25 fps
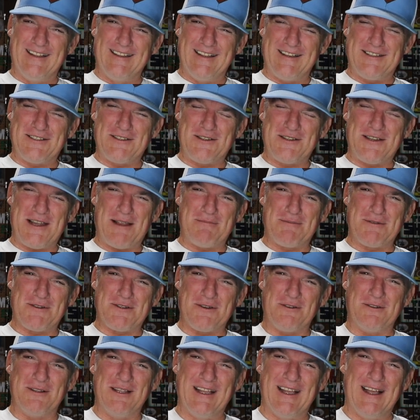That's this
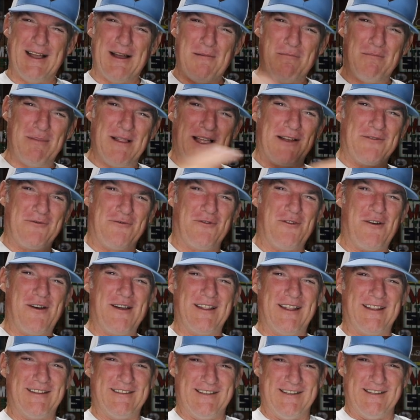episode. Black
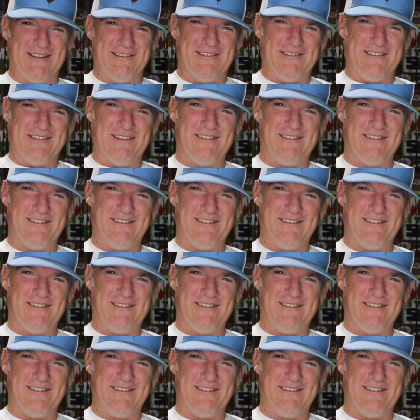Friday deal.